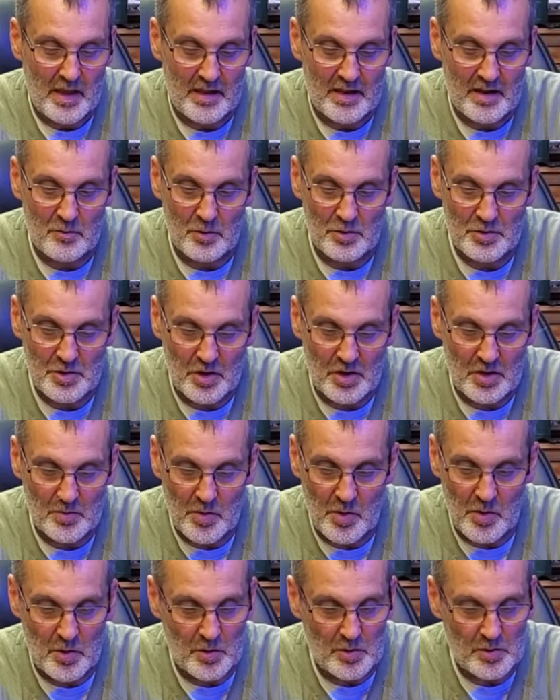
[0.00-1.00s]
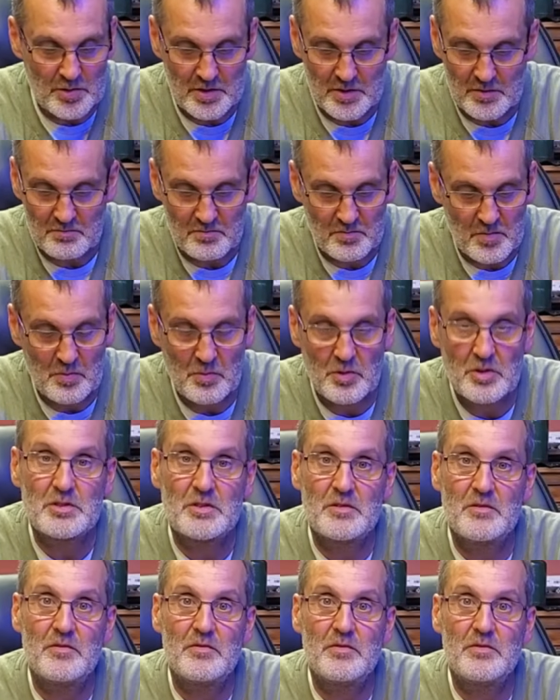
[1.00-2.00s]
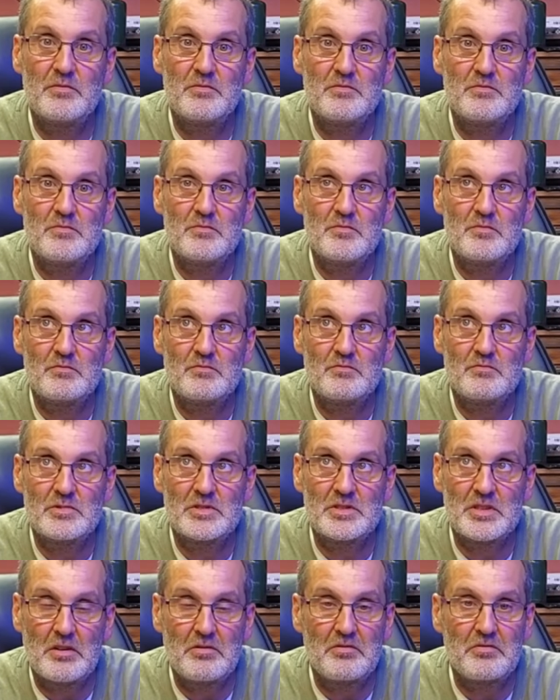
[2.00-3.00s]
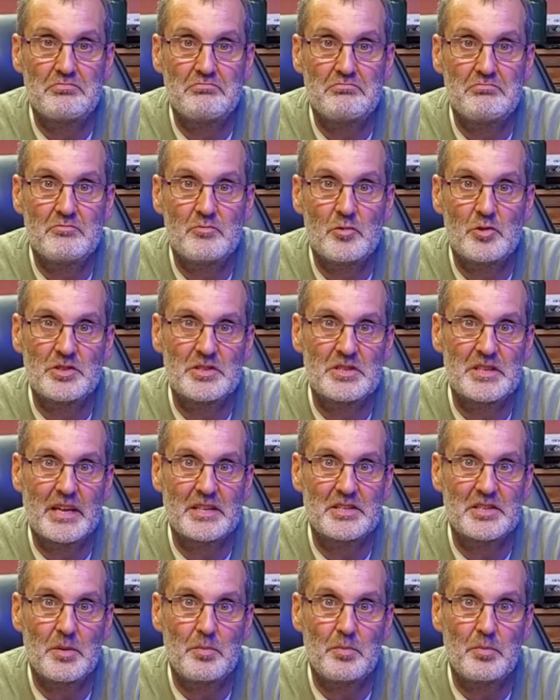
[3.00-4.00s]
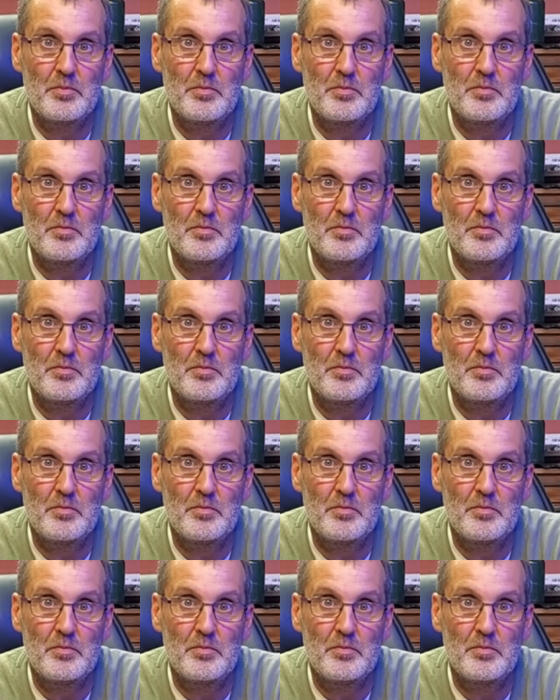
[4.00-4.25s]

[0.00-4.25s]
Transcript: And we'll talk about a bunch of stuff. We'll just catch up.